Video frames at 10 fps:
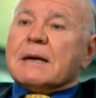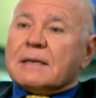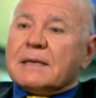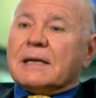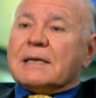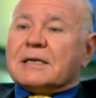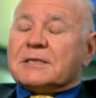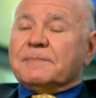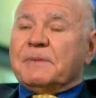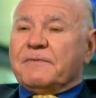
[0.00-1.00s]
and that
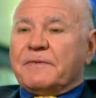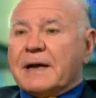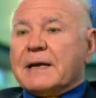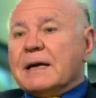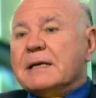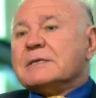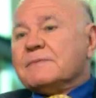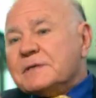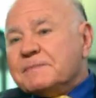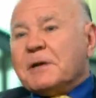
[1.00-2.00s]
has to be financed
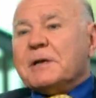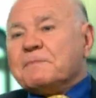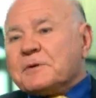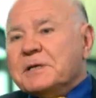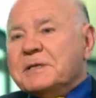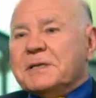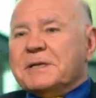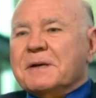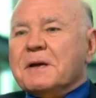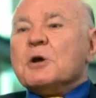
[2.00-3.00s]
with money printing.